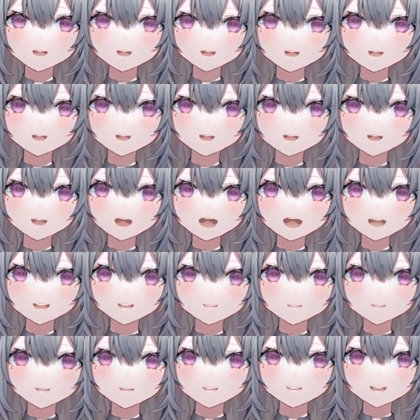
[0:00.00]
Hmm. I
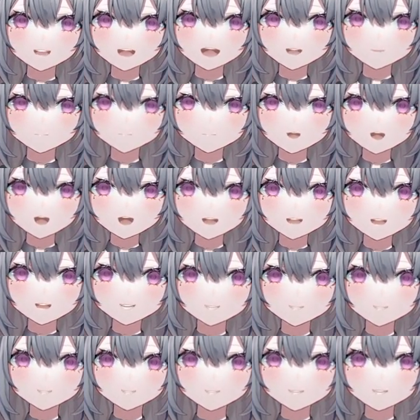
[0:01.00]
don't like
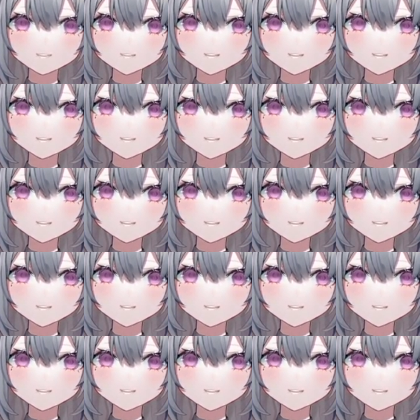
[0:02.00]
bugs.